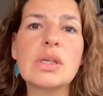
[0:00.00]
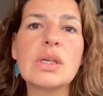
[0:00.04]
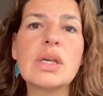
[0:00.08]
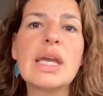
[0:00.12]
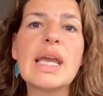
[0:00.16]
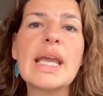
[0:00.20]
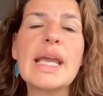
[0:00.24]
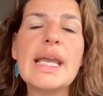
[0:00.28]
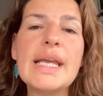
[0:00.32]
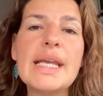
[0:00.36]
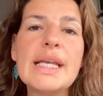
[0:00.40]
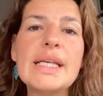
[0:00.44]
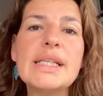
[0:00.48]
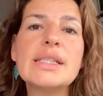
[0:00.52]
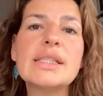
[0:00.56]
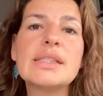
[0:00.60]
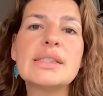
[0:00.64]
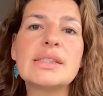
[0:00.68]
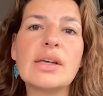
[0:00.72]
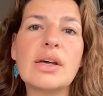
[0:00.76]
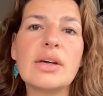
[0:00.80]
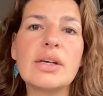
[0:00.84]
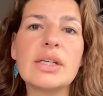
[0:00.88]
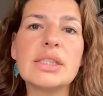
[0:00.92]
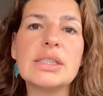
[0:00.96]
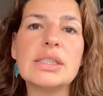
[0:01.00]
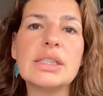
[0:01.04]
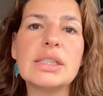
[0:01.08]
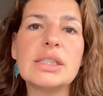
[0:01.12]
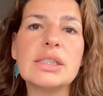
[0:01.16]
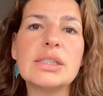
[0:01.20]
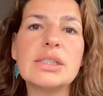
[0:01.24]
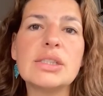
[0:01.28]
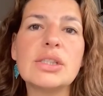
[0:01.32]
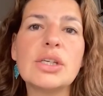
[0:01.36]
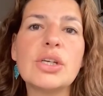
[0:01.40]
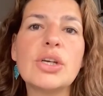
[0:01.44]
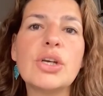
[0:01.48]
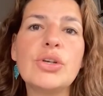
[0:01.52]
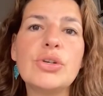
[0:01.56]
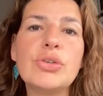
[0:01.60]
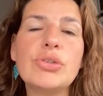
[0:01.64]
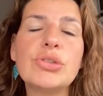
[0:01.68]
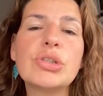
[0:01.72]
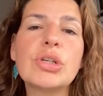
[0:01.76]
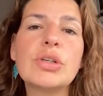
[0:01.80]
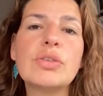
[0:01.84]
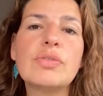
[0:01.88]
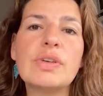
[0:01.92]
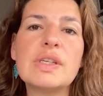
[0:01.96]
He decided who
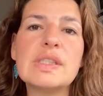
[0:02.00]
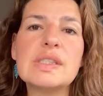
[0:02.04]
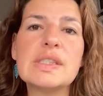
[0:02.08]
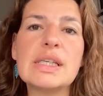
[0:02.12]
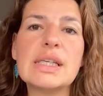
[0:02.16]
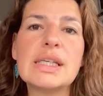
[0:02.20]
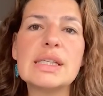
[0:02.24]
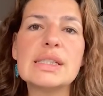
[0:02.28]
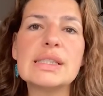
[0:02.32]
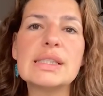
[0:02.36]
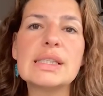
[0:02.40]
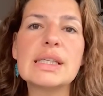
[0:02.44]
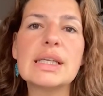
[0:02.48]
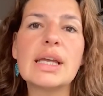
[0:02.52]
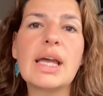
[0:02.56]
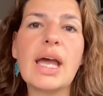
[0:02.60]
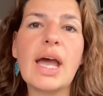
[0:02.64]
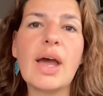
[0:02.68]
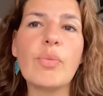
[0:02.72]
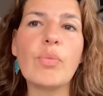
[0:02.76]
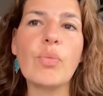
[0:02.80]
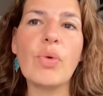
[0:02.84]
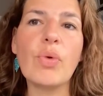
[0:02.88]
should visit and